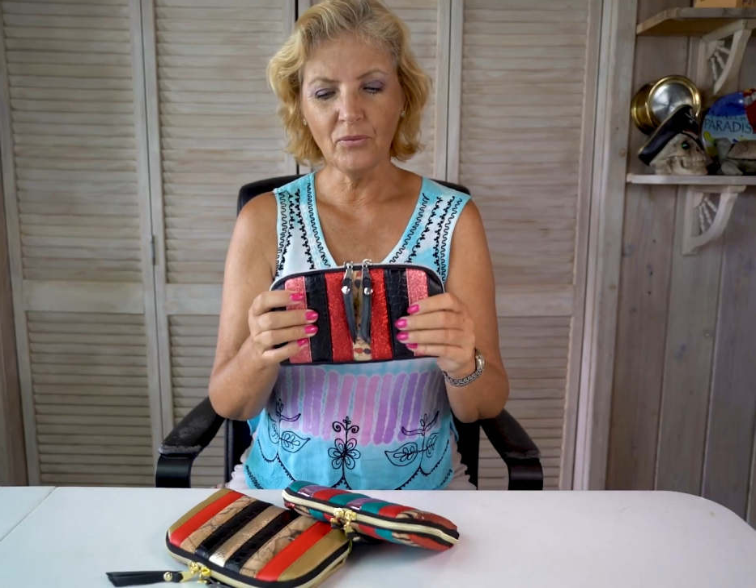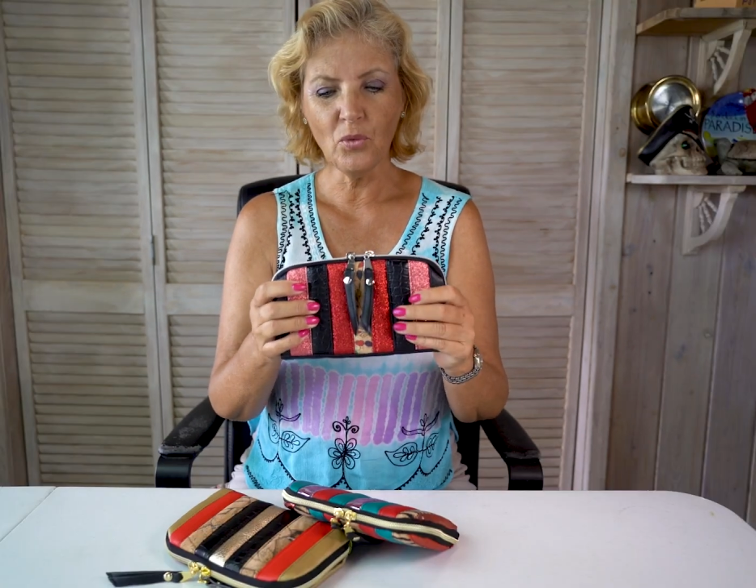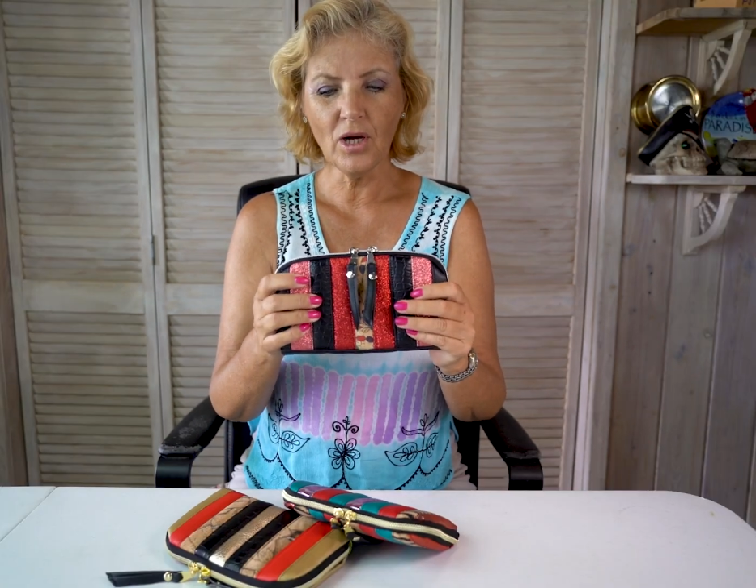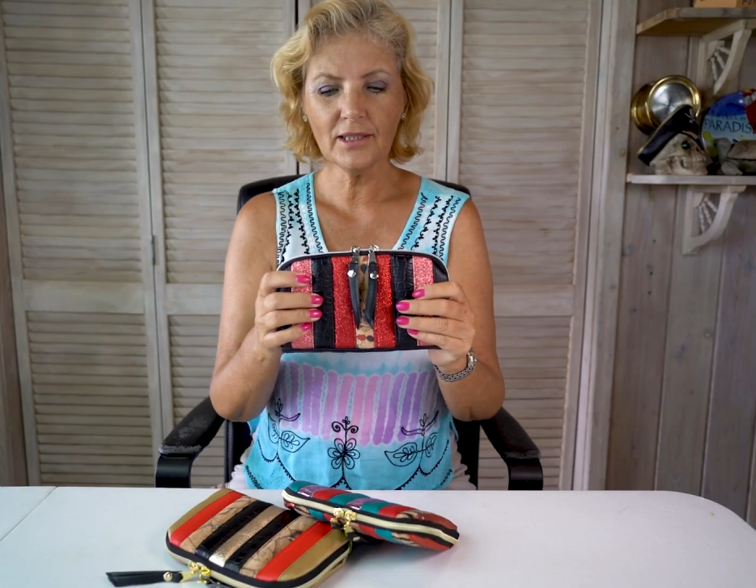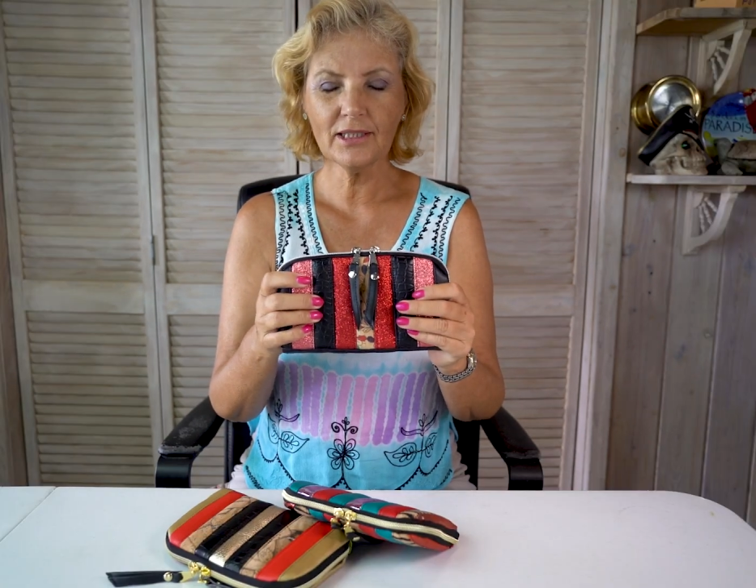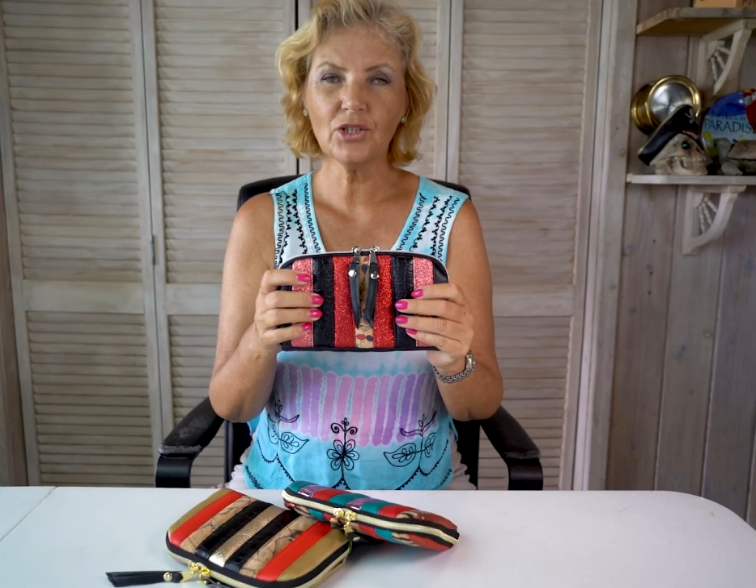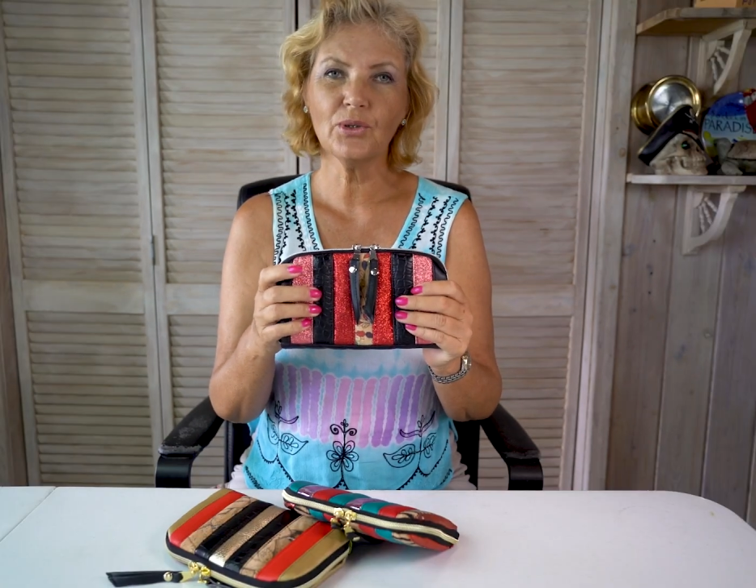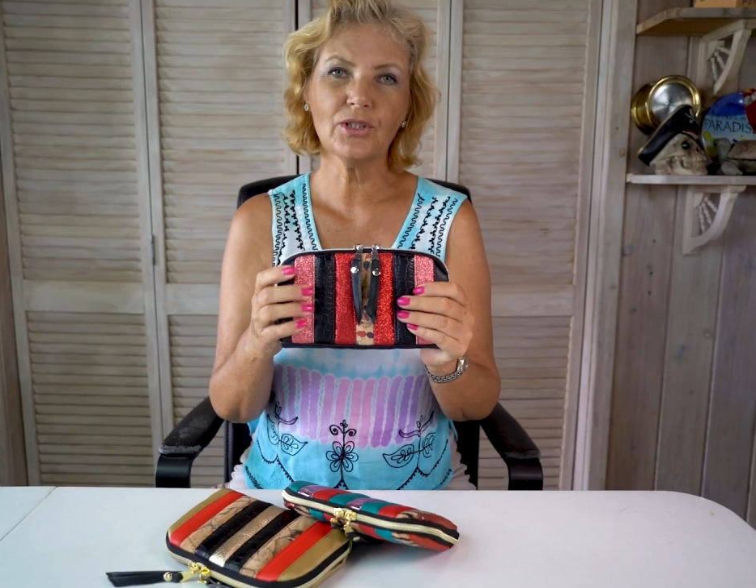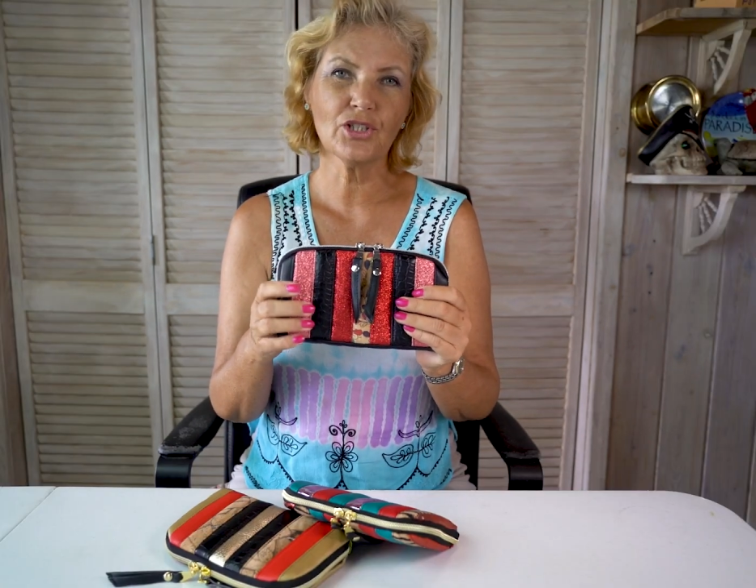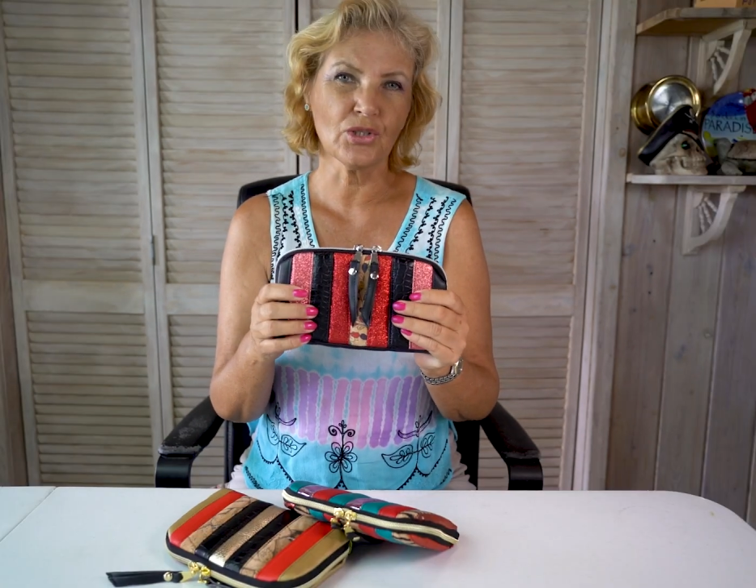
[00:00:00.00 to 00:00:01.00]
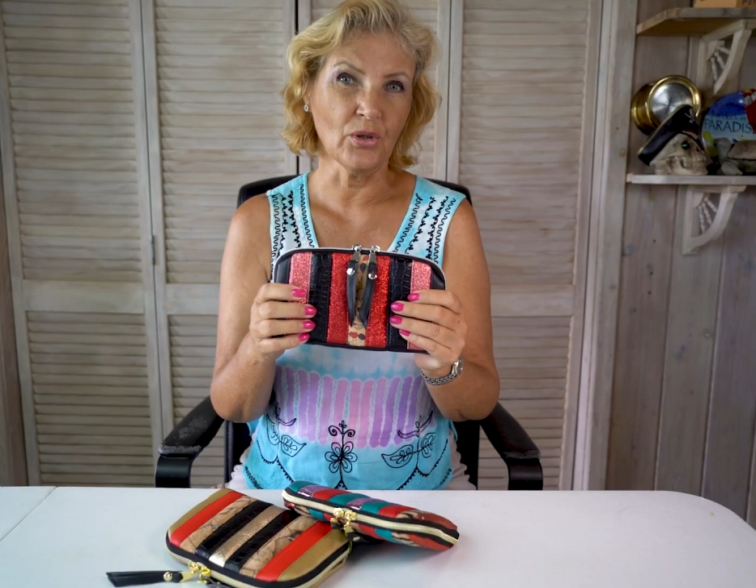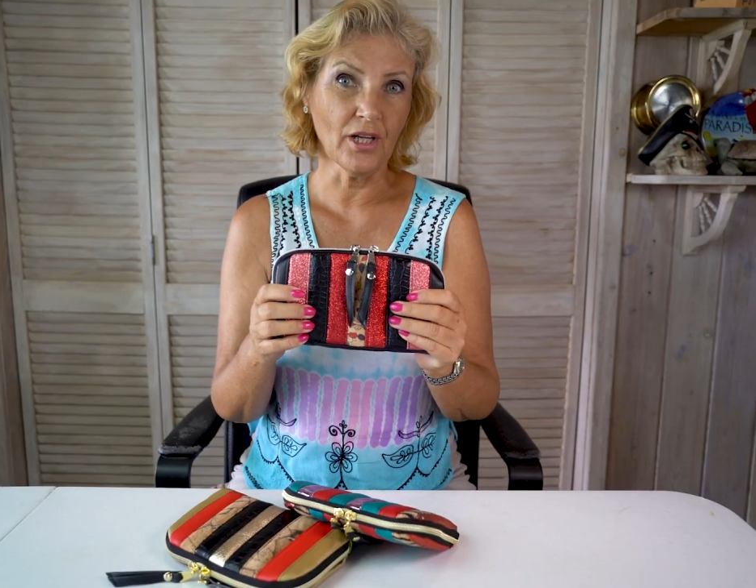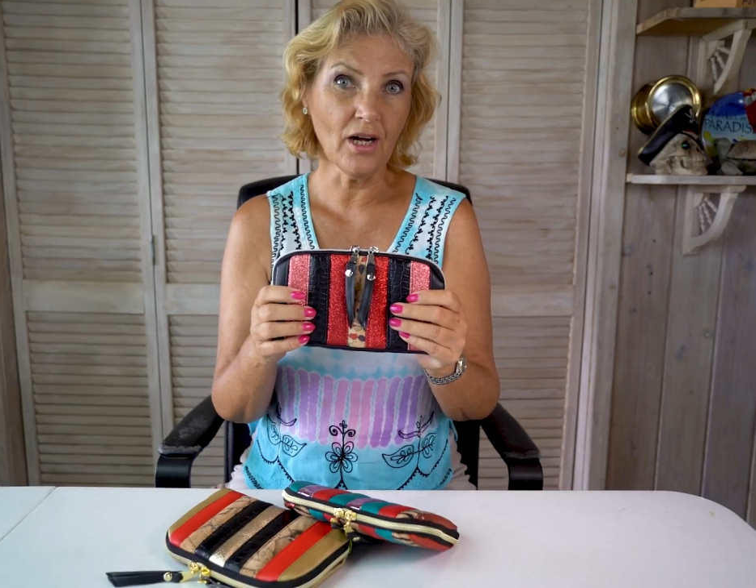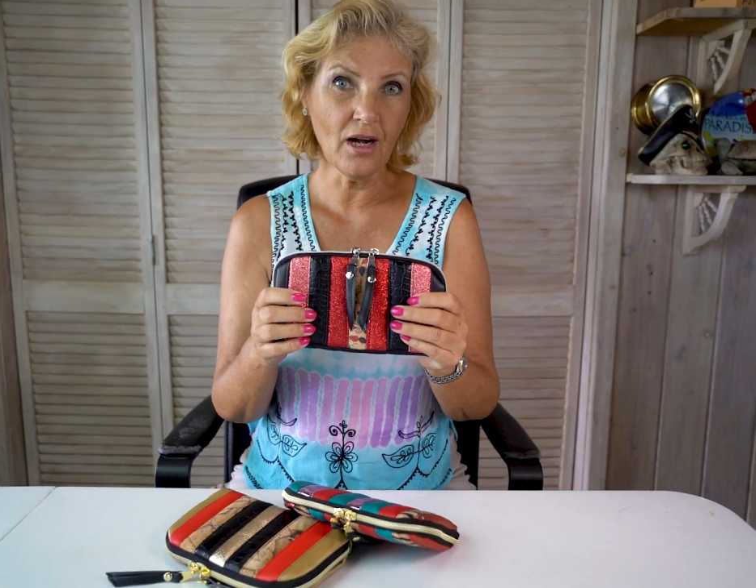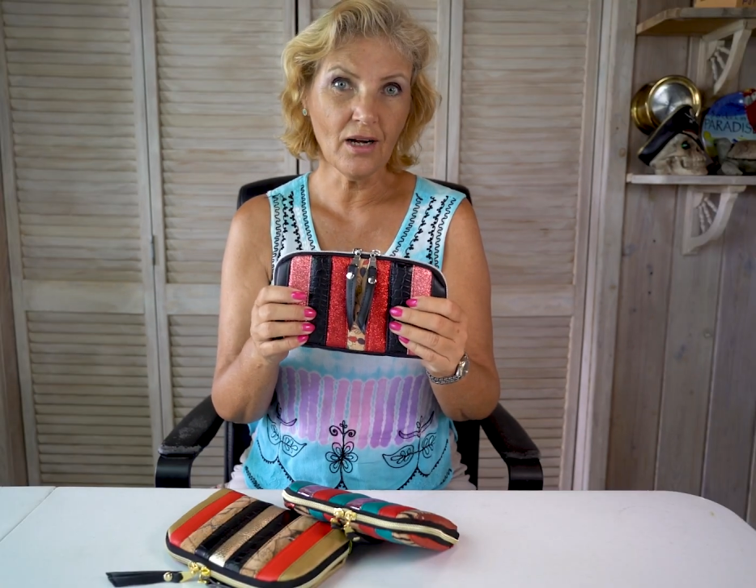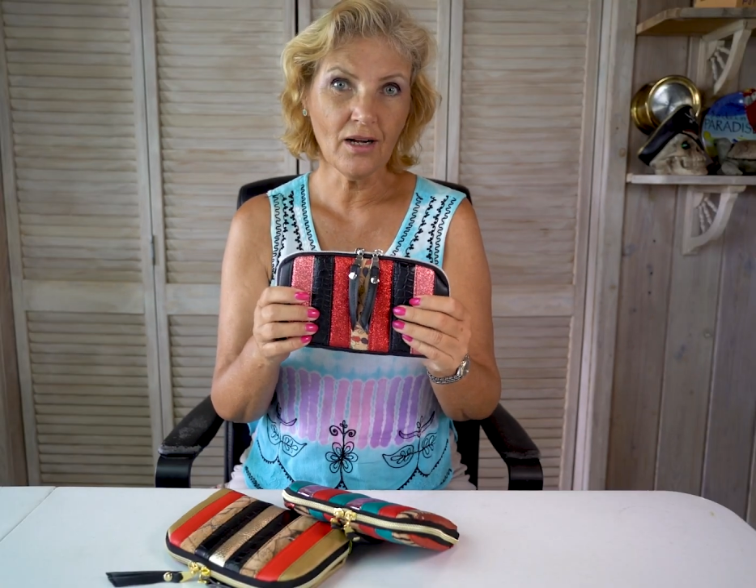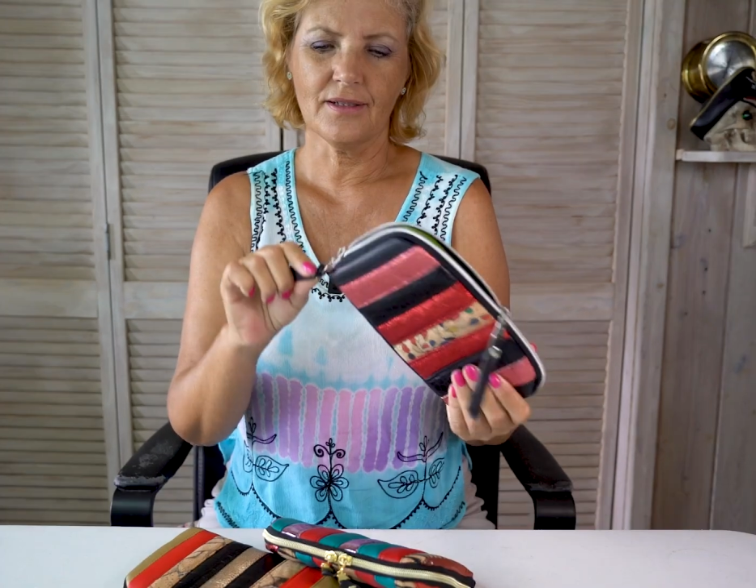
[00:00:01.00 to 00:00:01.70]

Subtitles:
wallet called Zoya.